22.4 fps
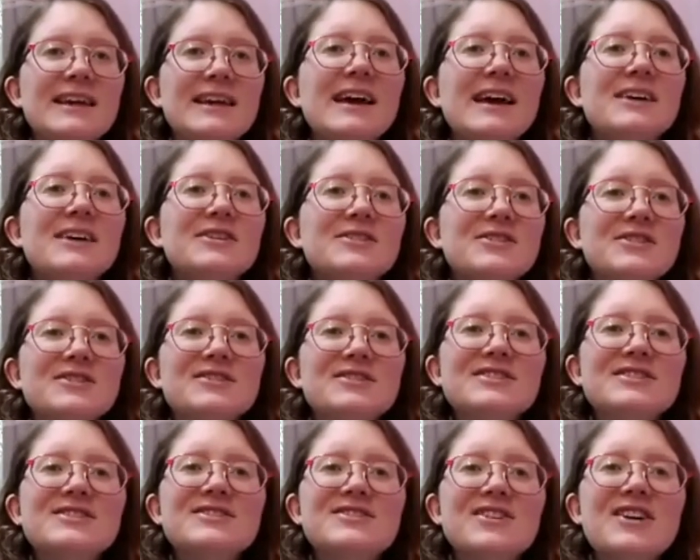You
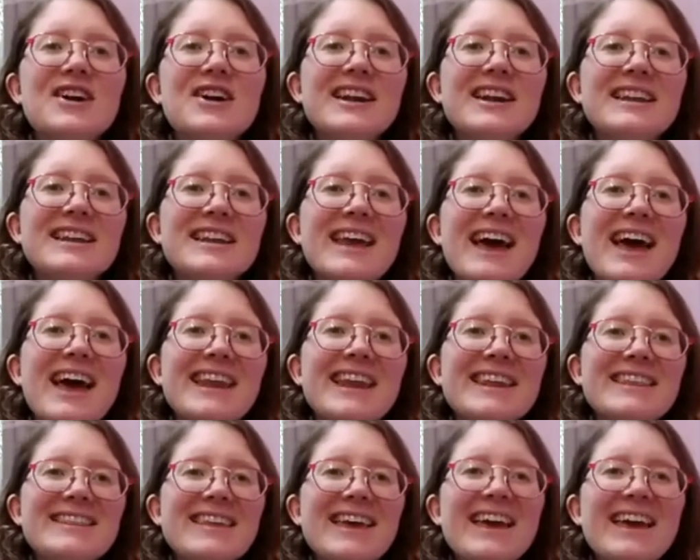can join in
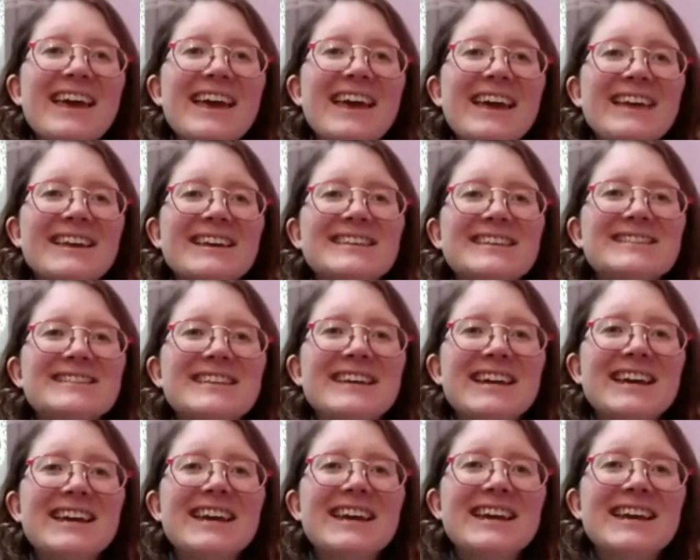anything you
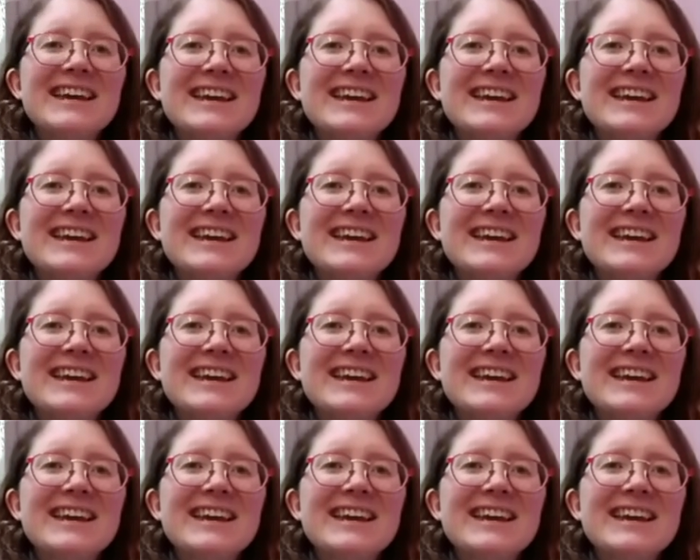see.